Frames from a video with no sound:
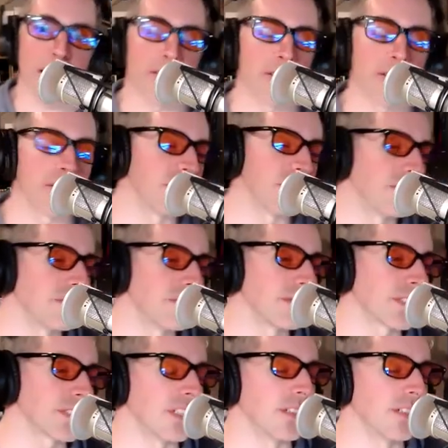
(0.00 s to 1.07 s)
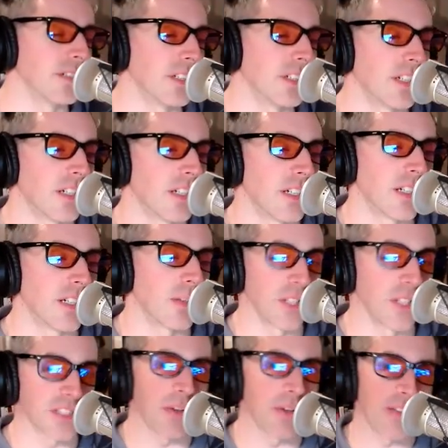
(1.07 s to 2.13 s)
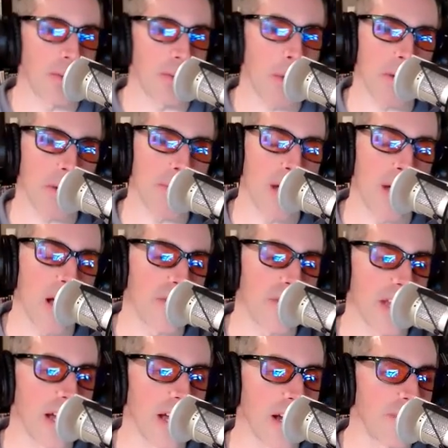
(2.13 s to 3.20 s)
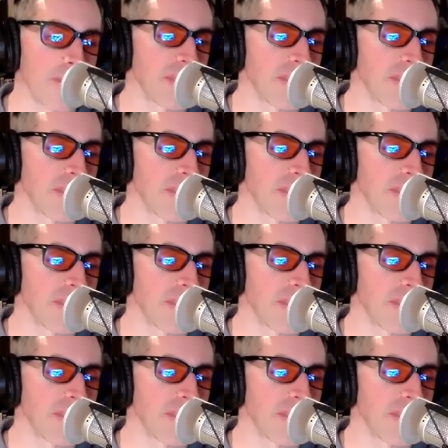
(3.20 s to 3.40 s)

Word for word: too. Yeah, absolutely. So, well, listen, I want to give you a proper goodbye off the air.